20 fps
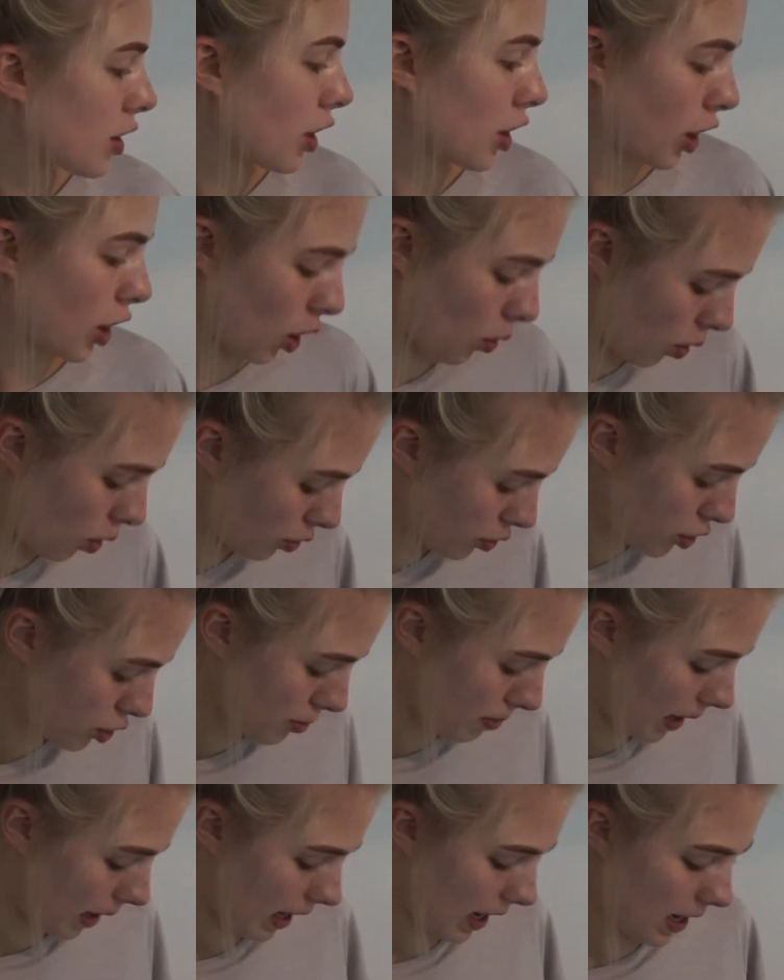going to go on to
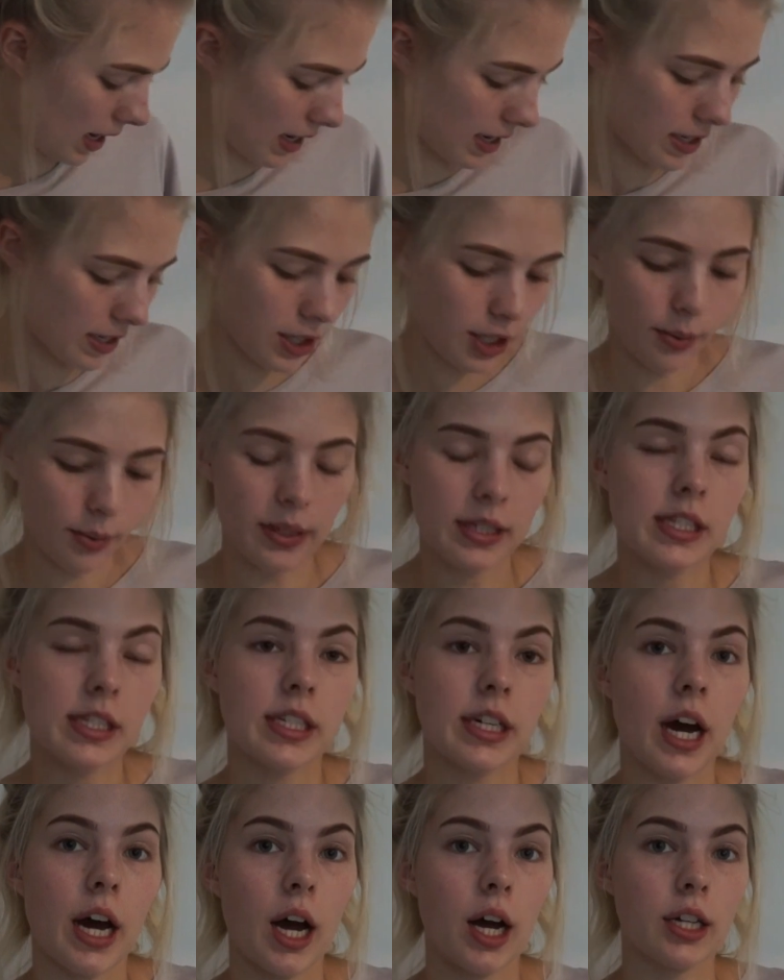my eyes, so I'll
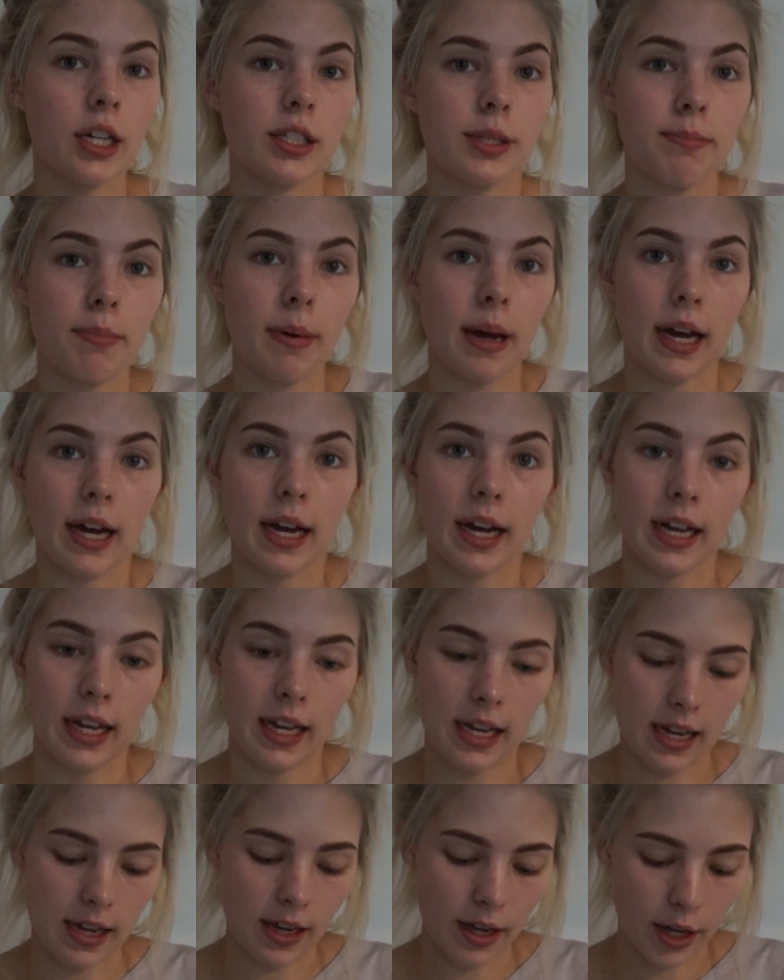start
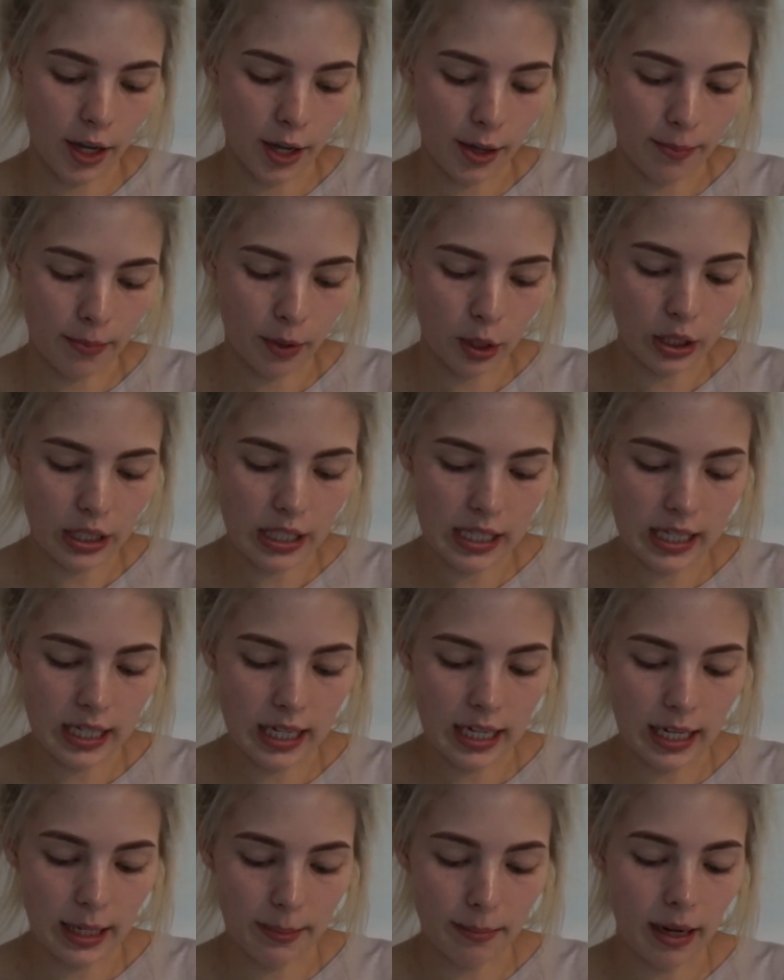by
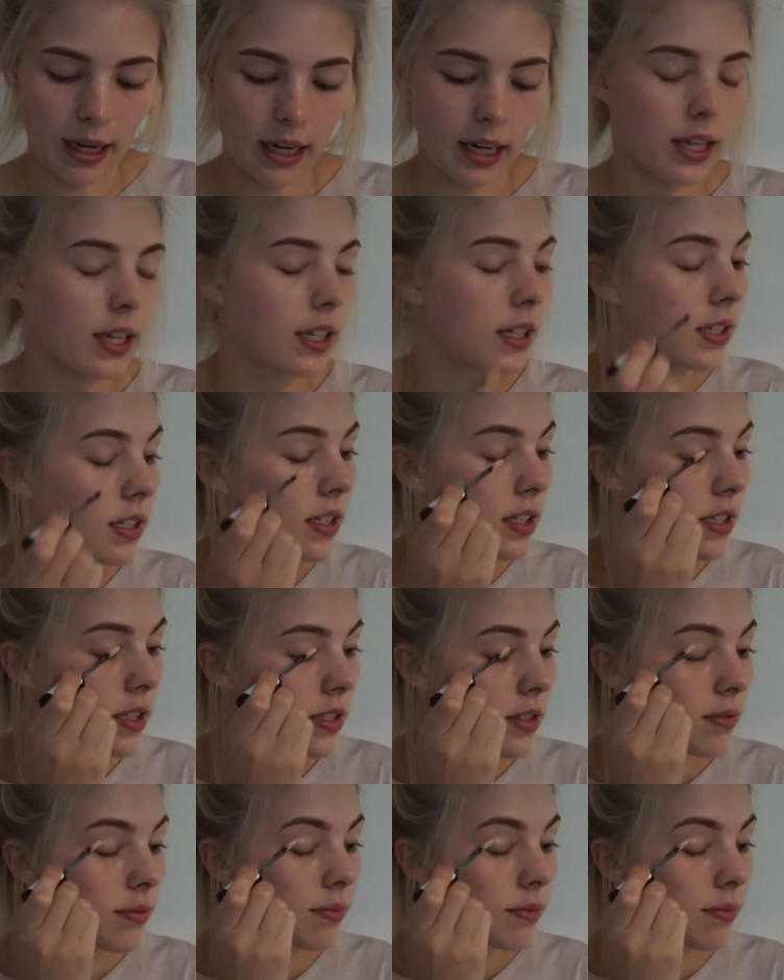concealing my lids.